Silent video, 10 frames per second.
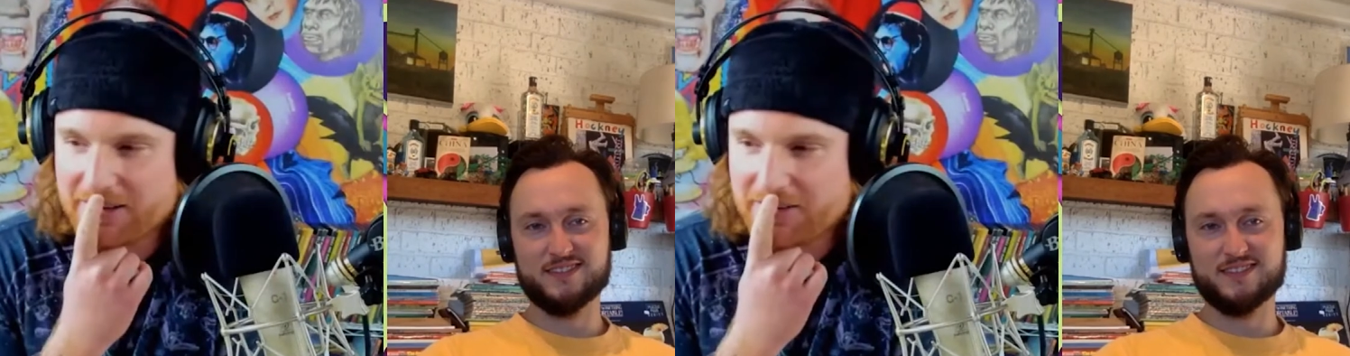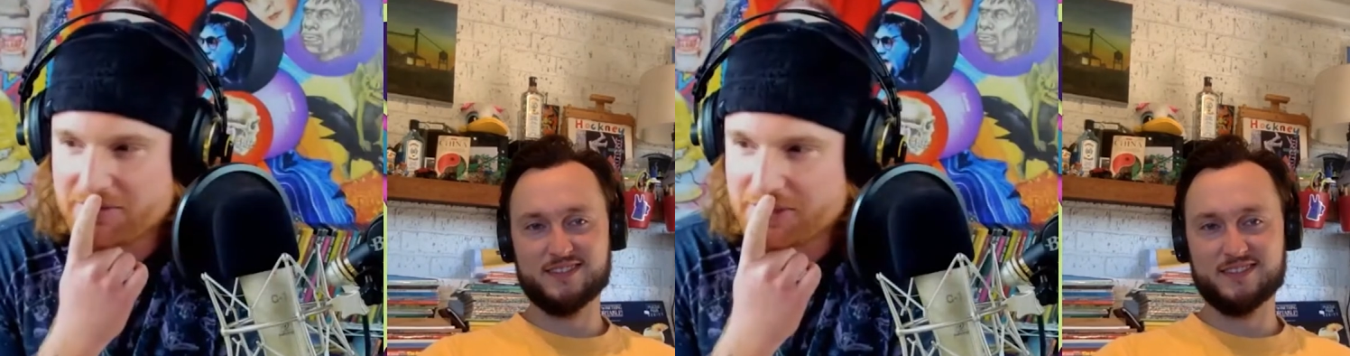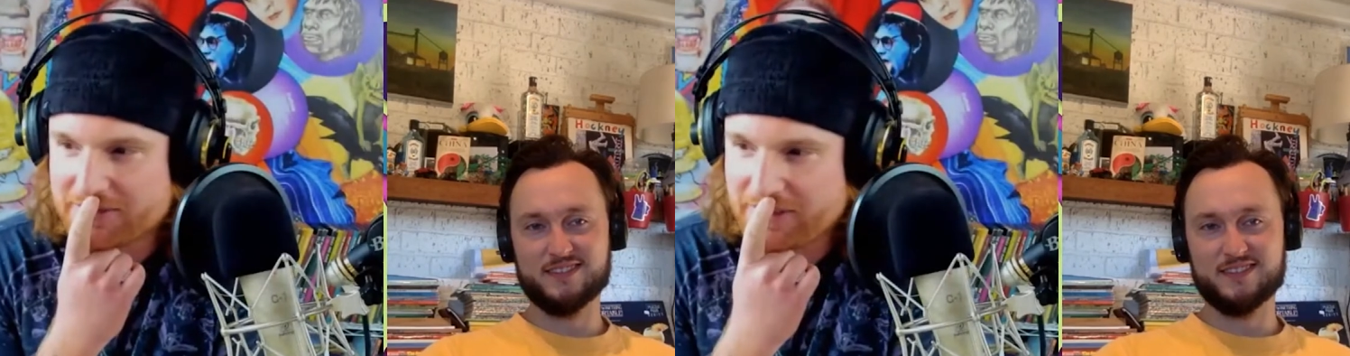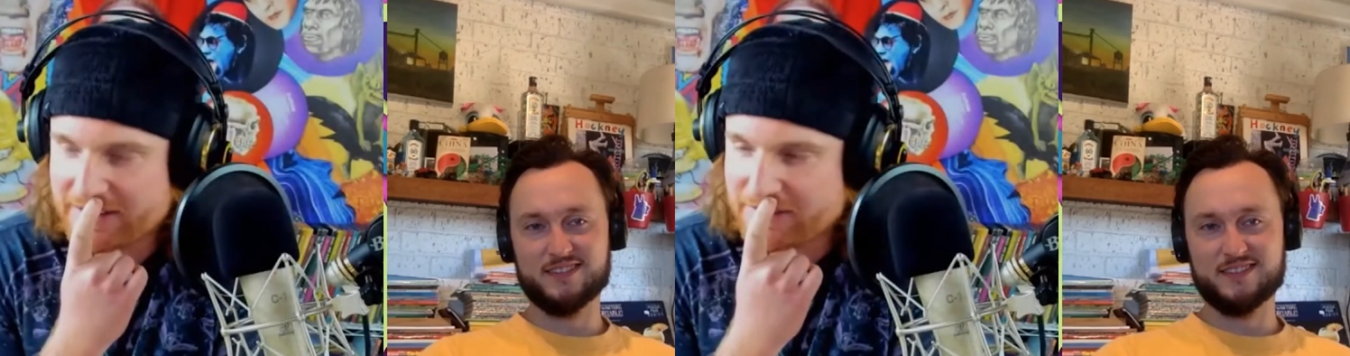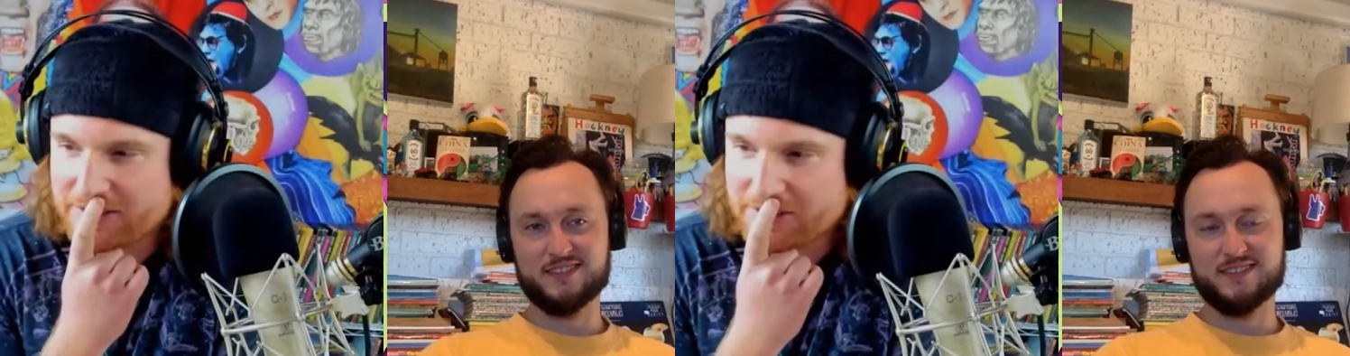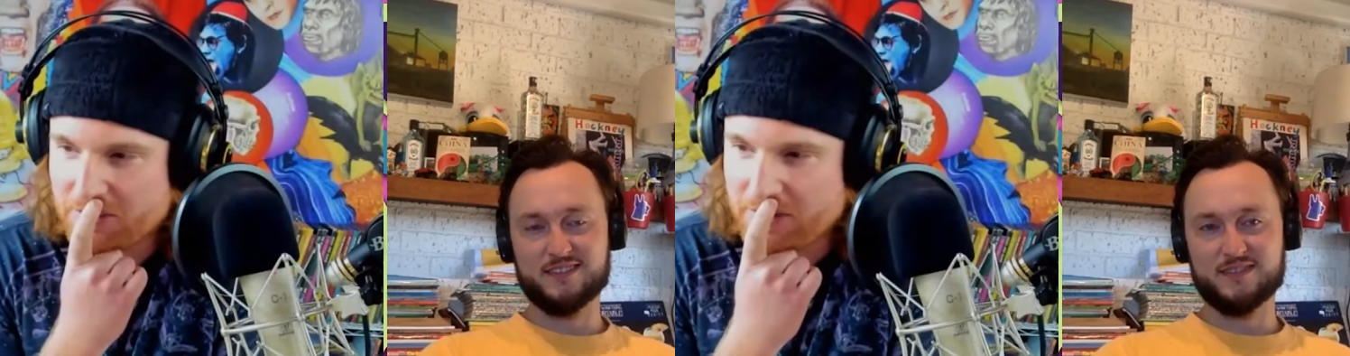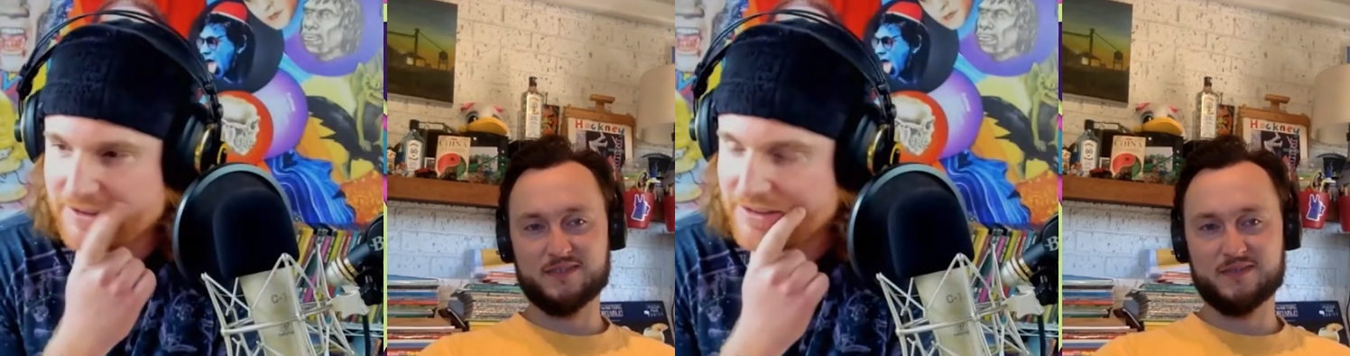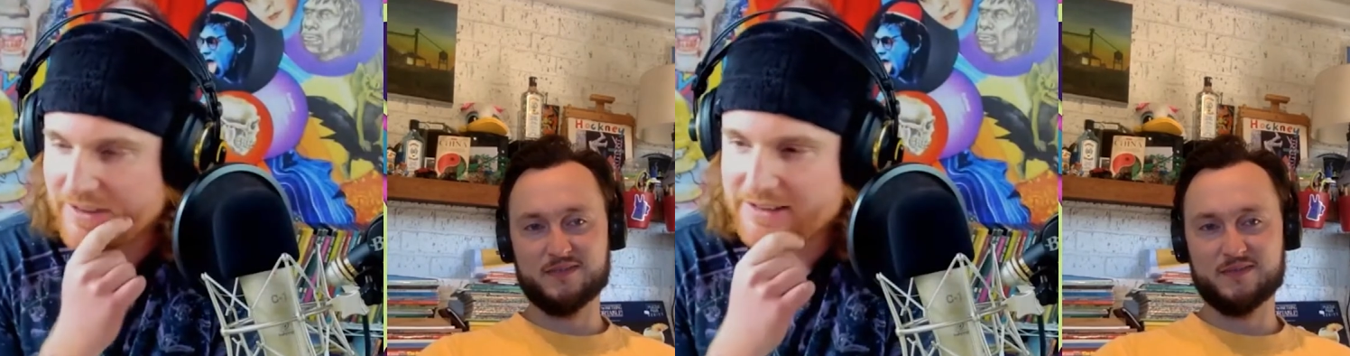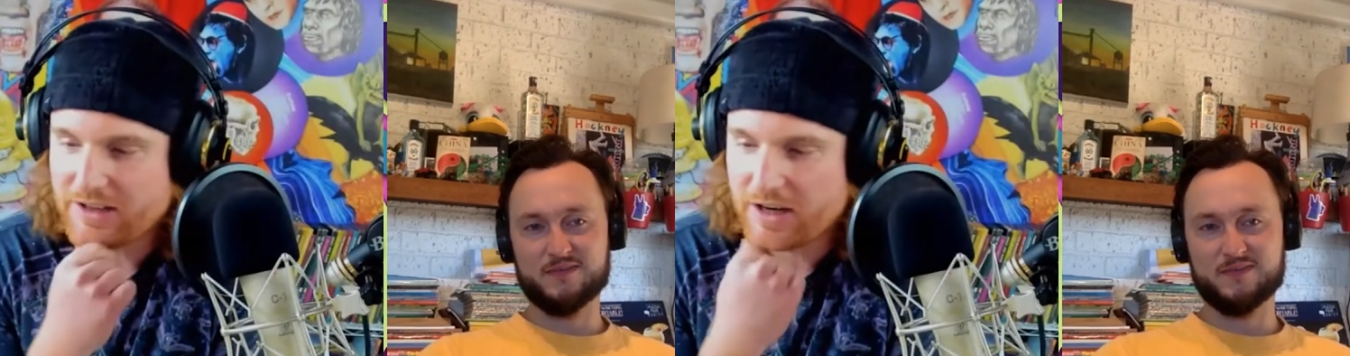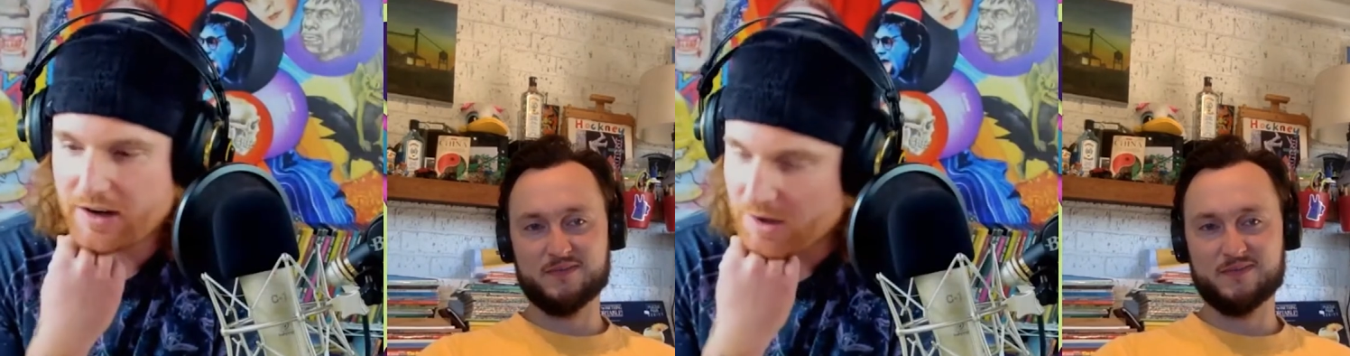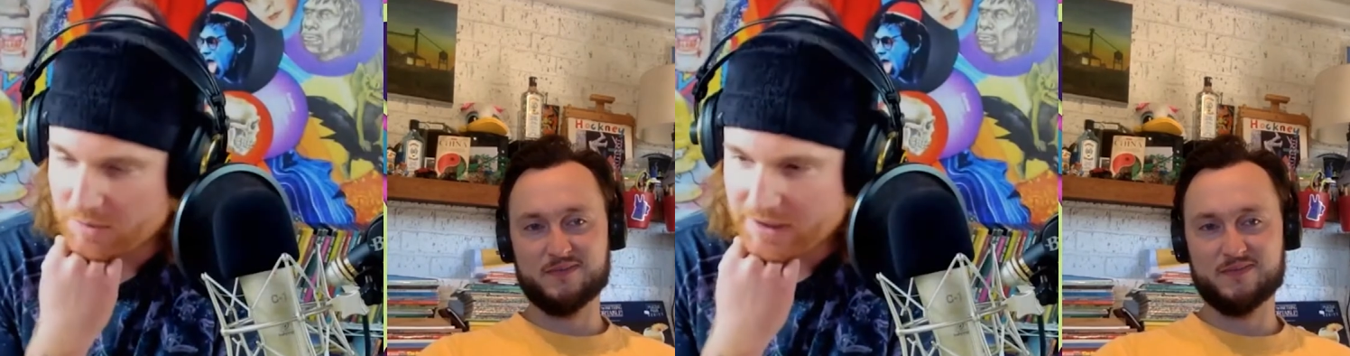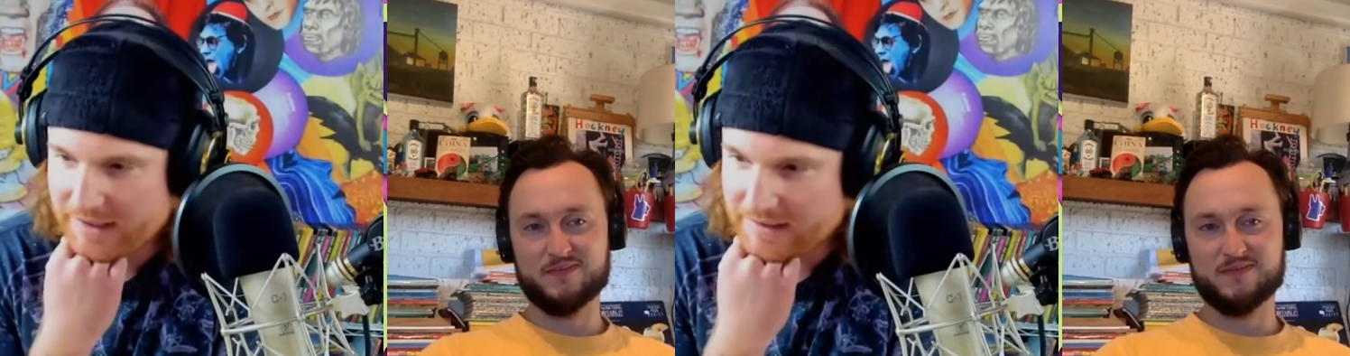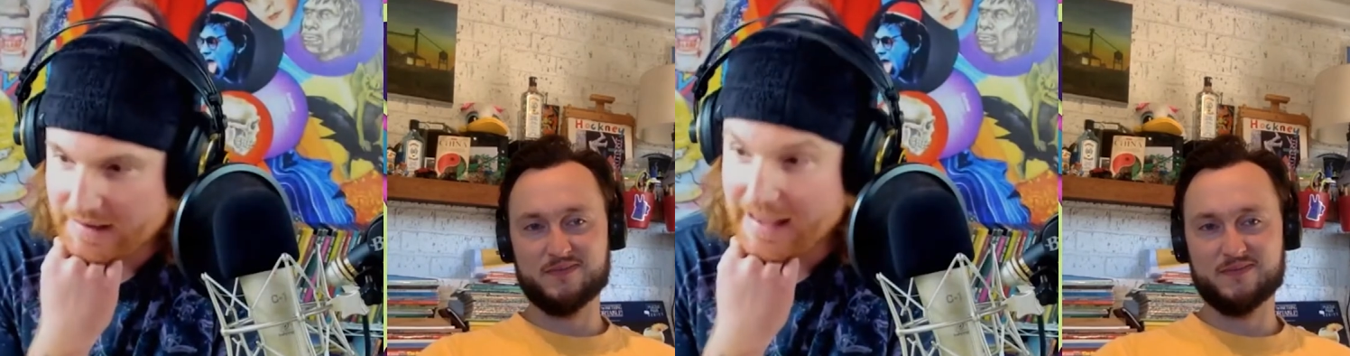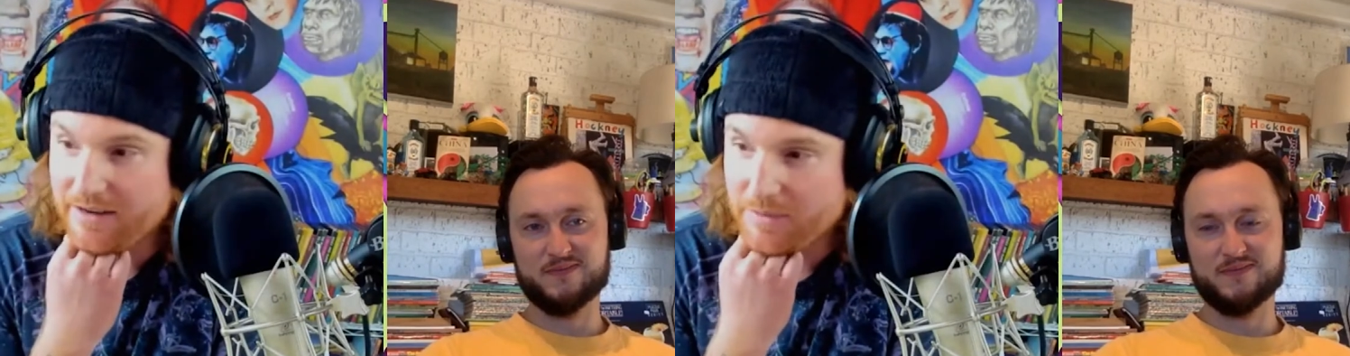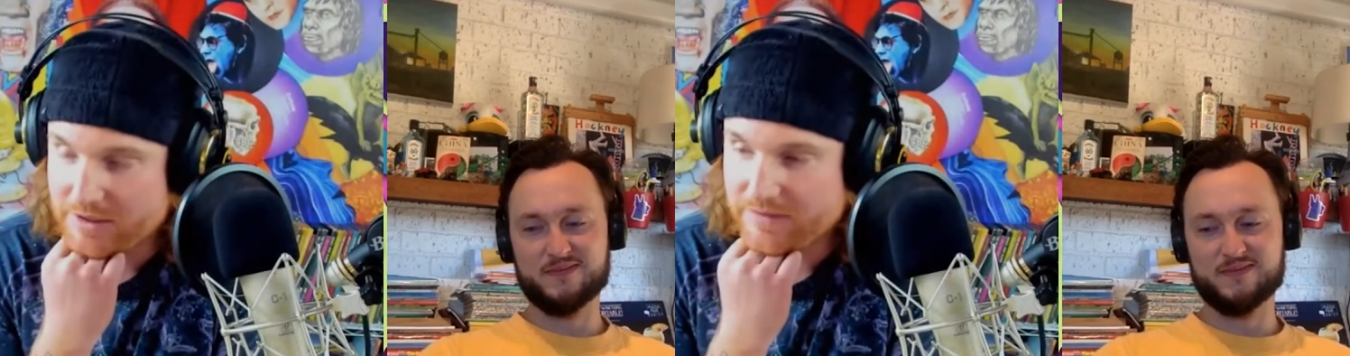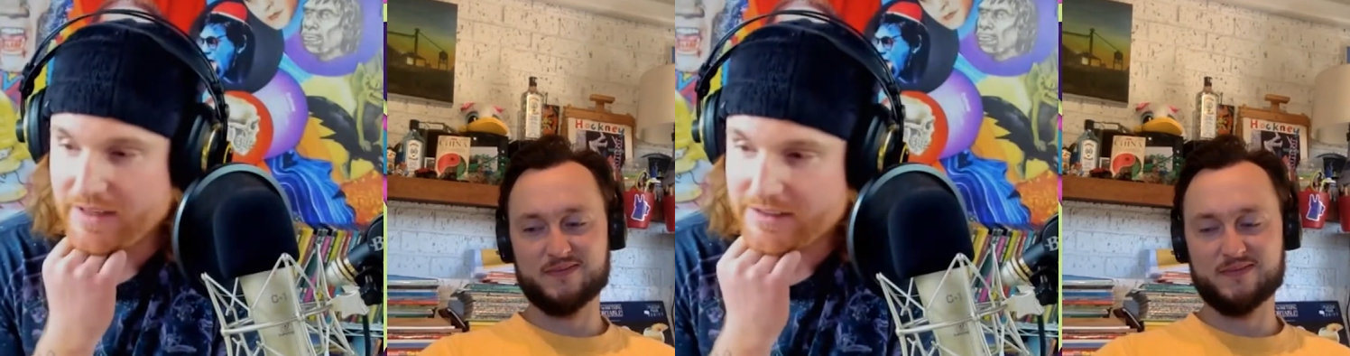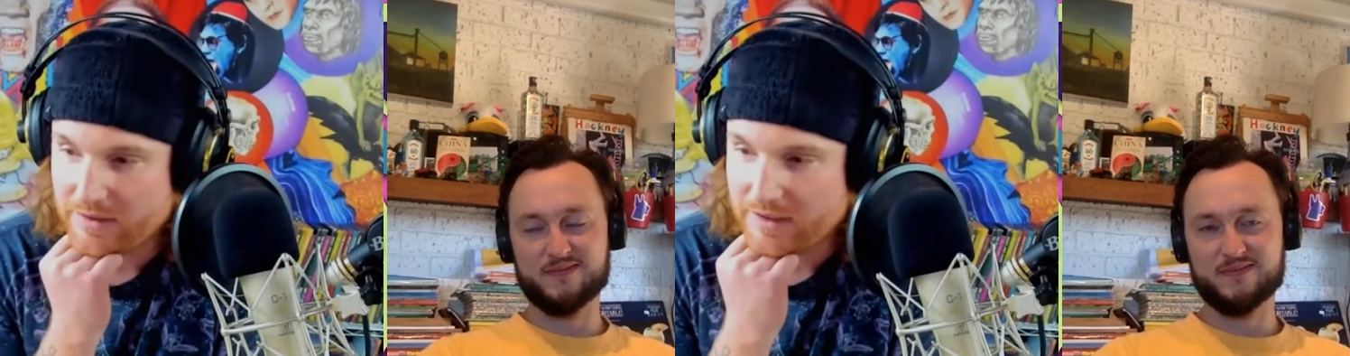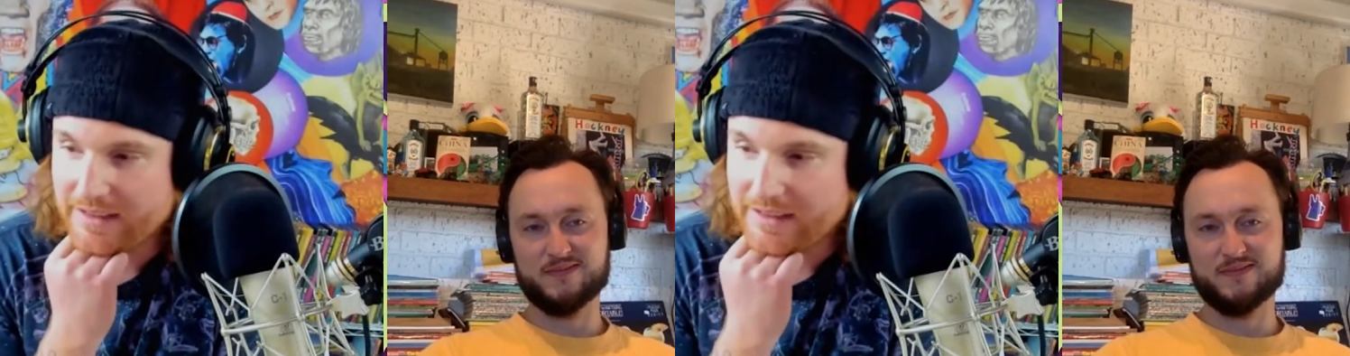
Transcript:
Speaker 1: I love music festivals so much. So when I saw your artwork at a music festival,